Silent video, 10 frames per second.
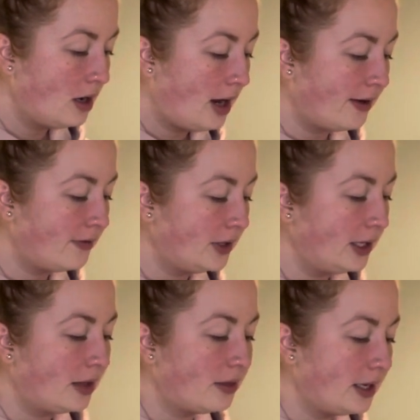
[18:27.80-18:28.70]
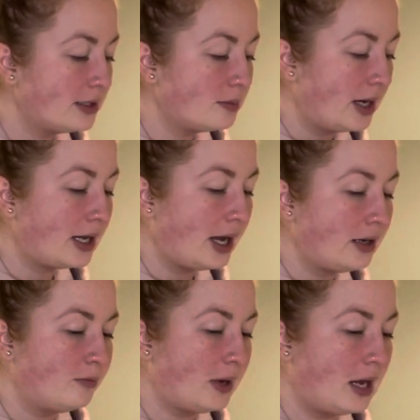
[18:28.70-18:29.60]
I feel like things might kind
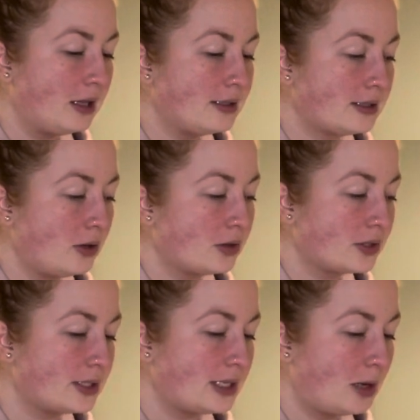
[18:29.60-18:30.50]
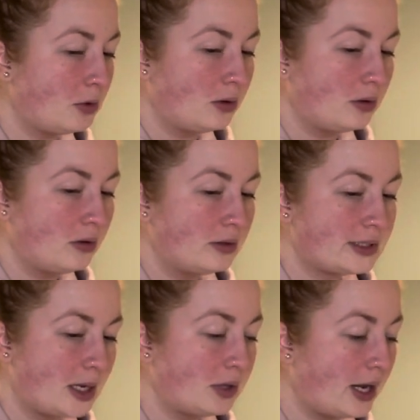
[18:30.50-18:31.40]
of balance out or
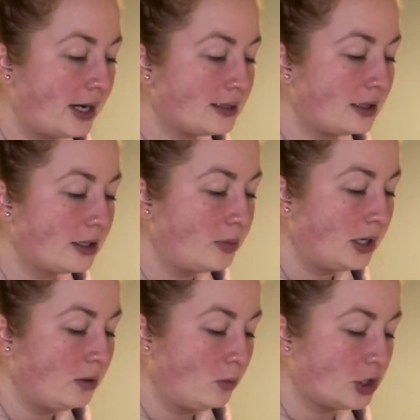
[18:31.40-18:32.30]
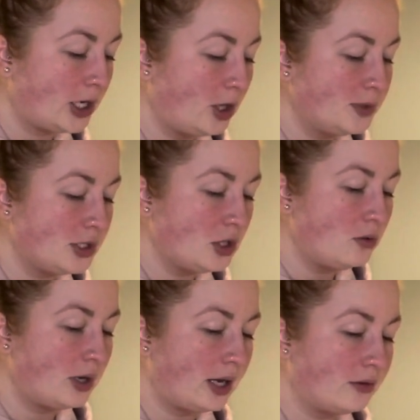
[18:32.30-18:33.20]
stabilize a little bit, which helps
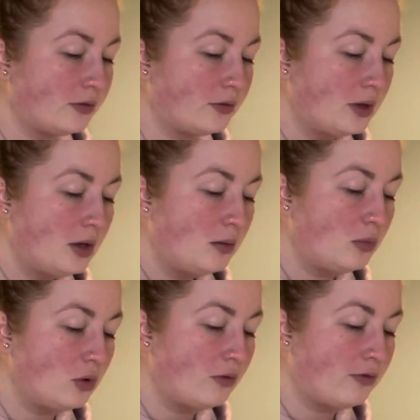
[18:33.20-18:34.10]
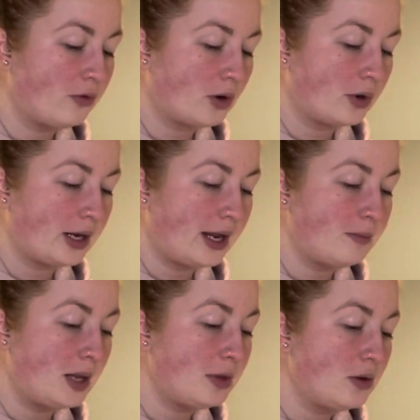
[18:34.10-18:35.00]
you kind of move forward. And
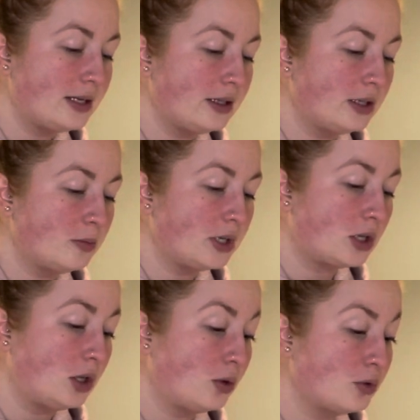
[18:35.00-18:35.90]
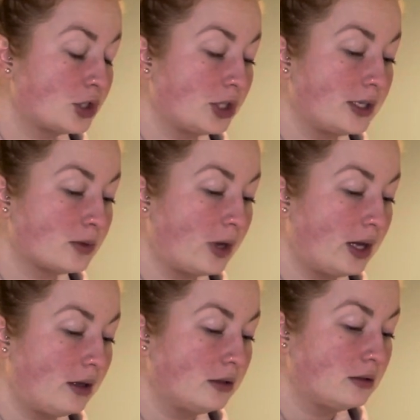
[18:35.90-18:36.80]
maybe you get a little bit of closure as
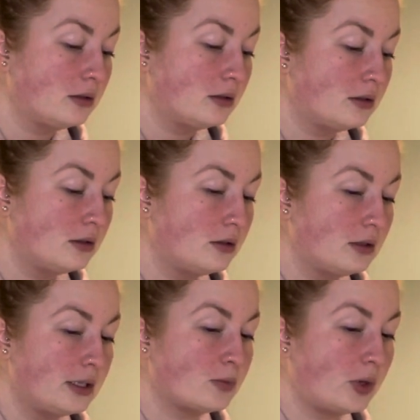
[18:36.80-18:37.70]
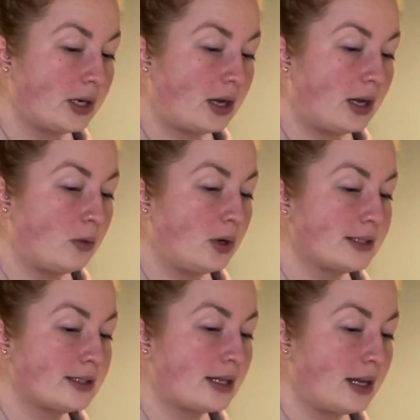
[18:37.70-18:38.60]
well, is what I kind of want to
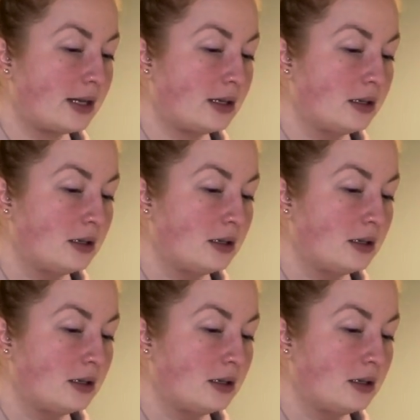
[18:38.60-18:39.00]
say.